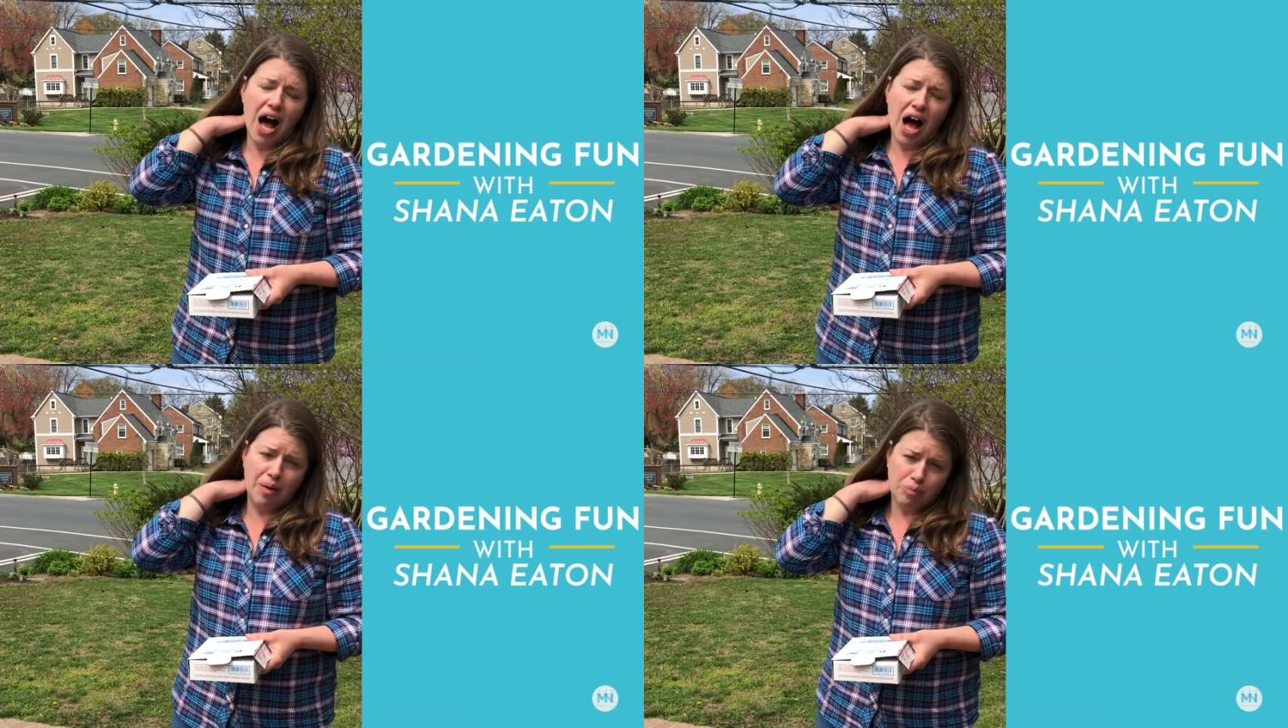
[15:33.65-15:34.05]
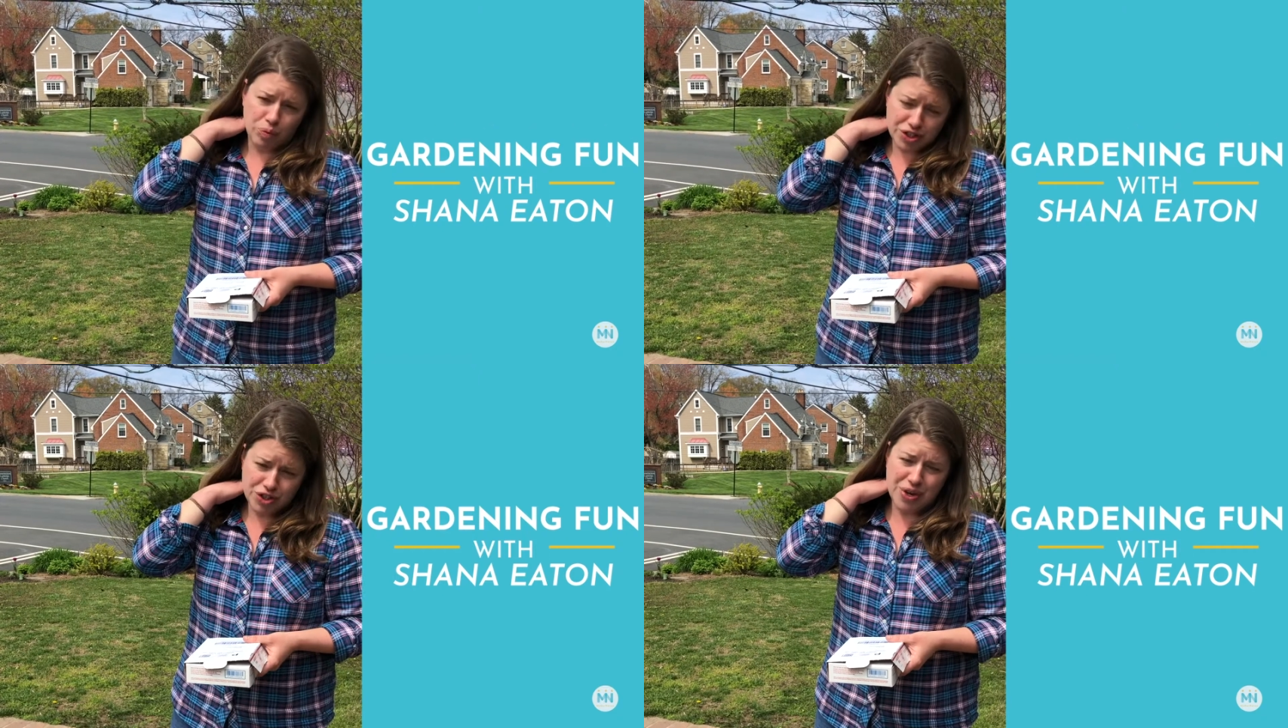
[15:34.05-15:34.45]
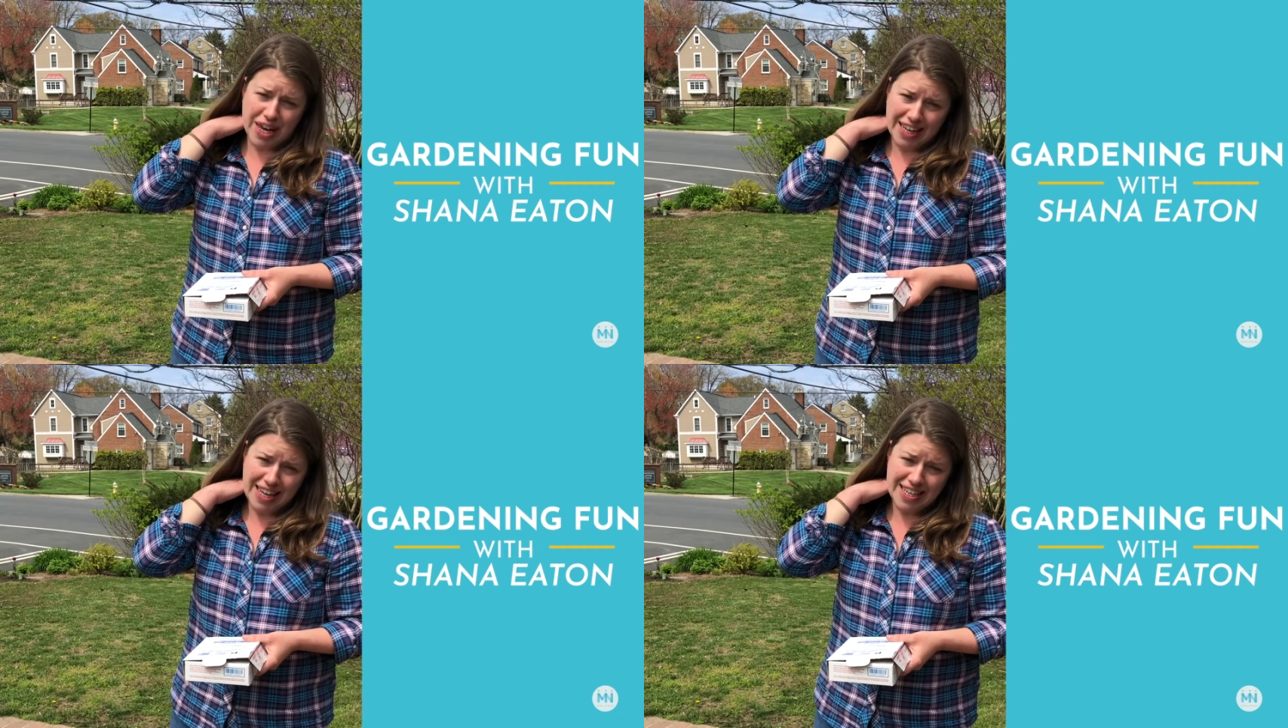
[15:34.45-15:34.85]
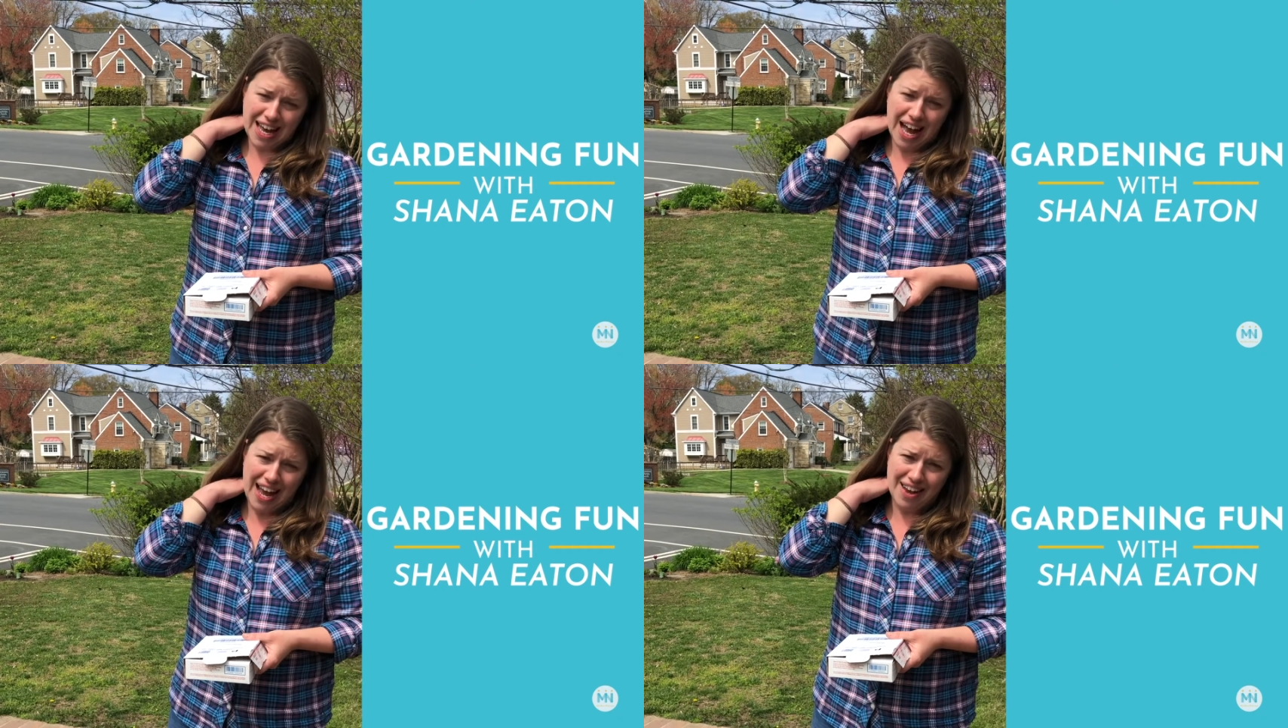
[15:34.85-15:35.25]
With zucchinis,
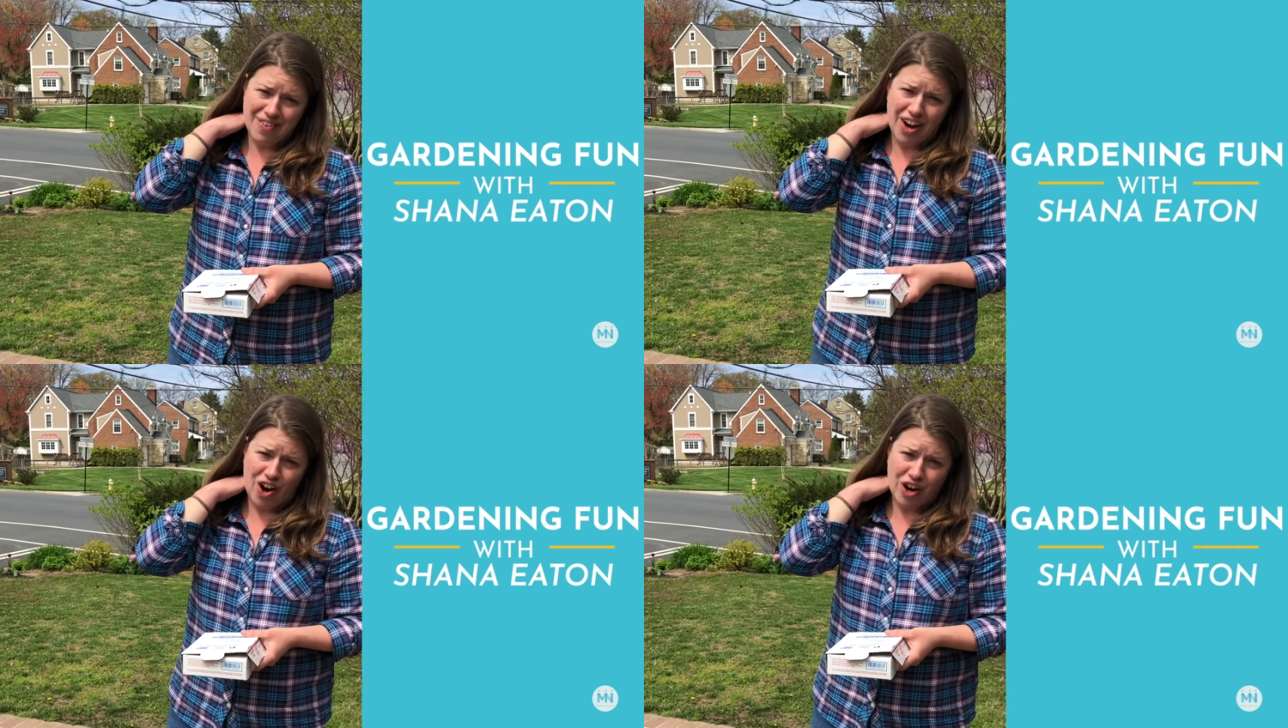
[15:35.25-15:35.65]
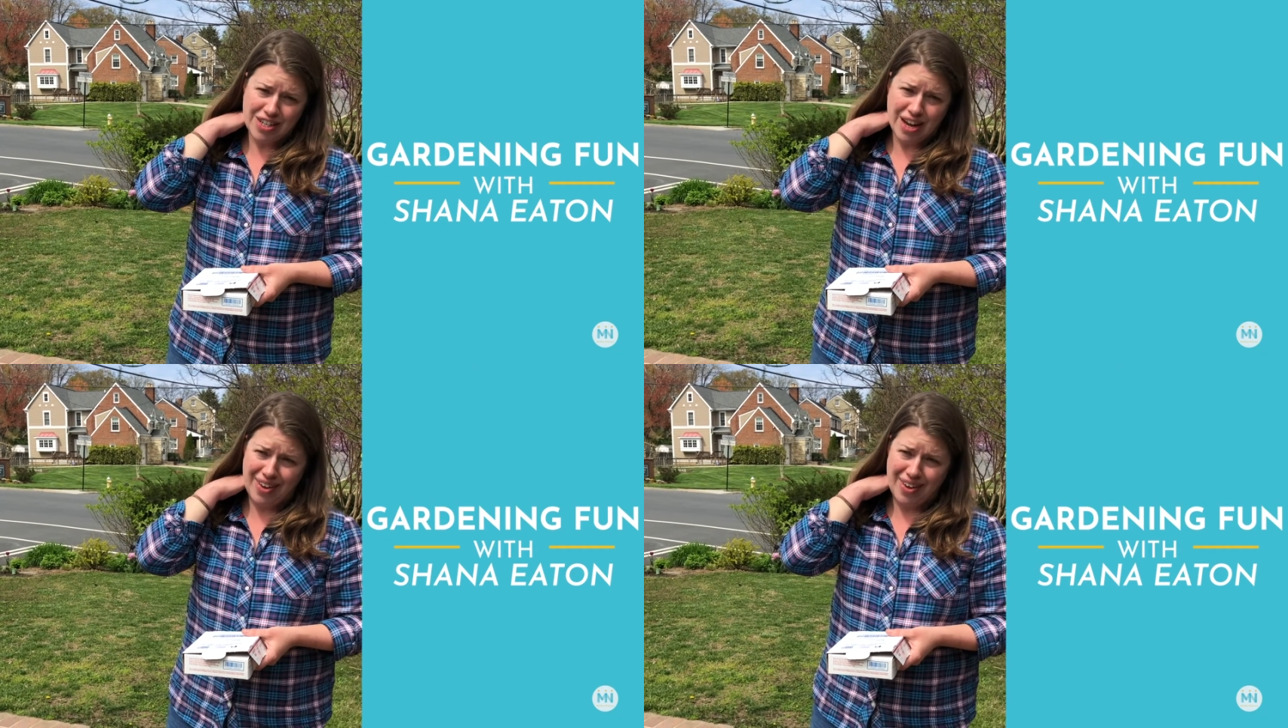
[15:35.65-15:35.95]
I have had a hard time